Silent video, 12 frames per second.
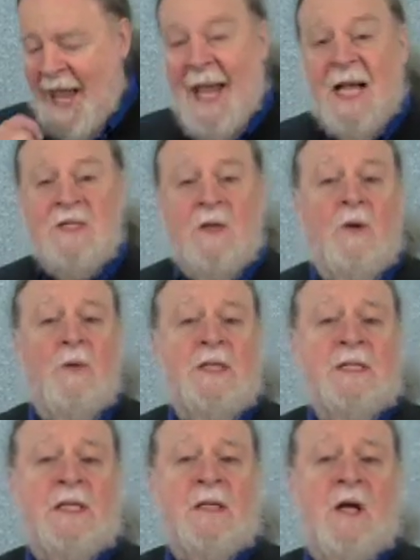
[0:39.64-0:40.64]
As
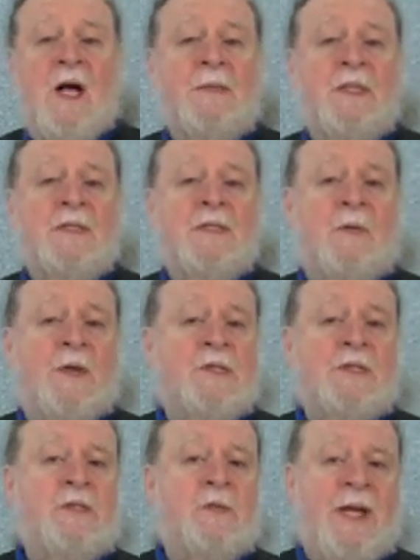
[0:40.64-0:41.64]
always, any comments,
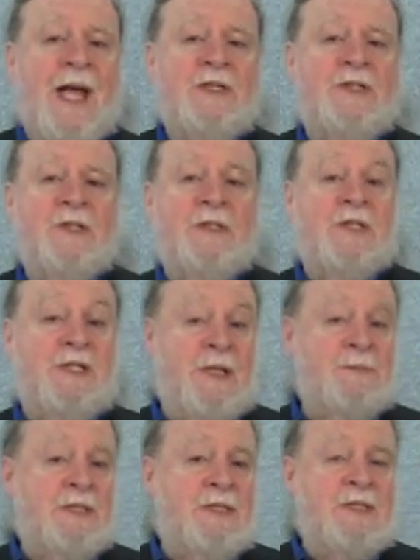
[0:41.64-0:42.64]
questions, reactions,
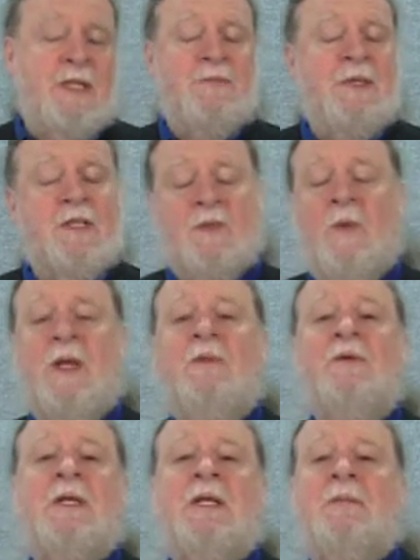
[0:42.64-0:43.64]
tips and tidbits,
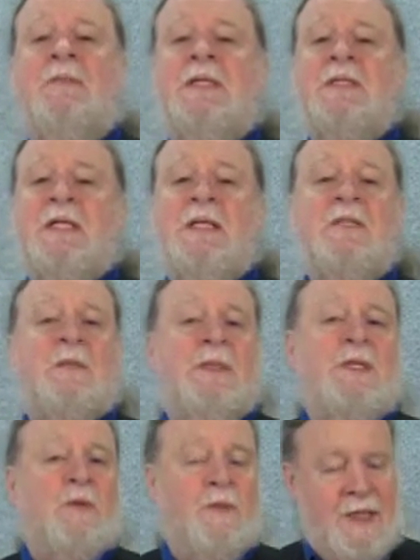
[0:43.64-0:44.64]
whatever, can be sent to
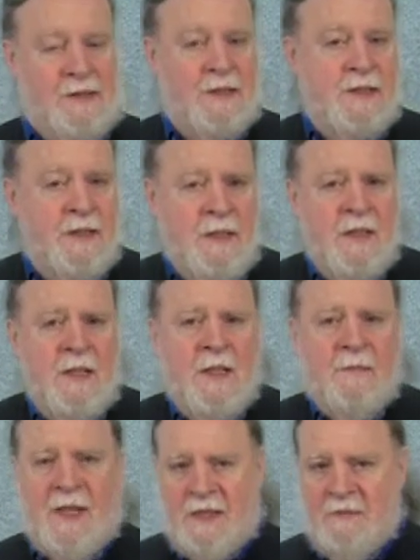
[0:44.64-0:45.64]
me directly.
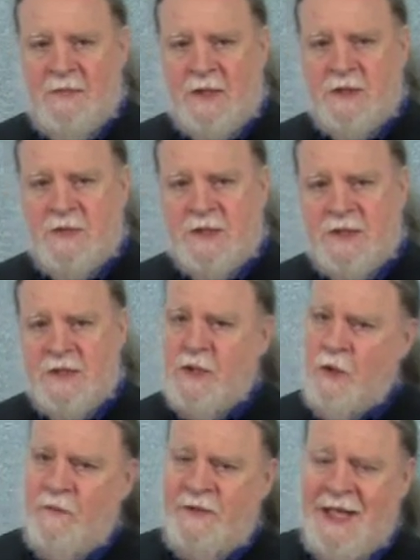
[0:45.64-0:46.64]
My email address is
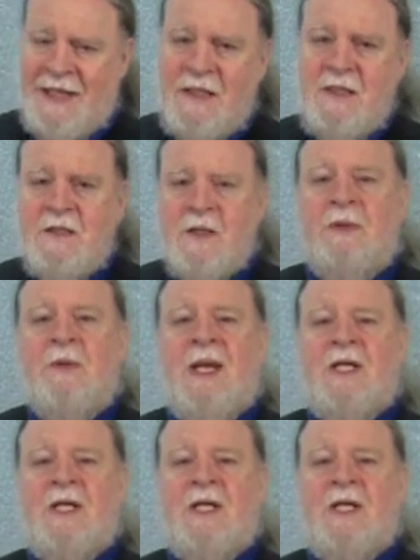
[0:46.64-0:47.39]
whoviating, W-H-O-V-I-A-T-I-N-G,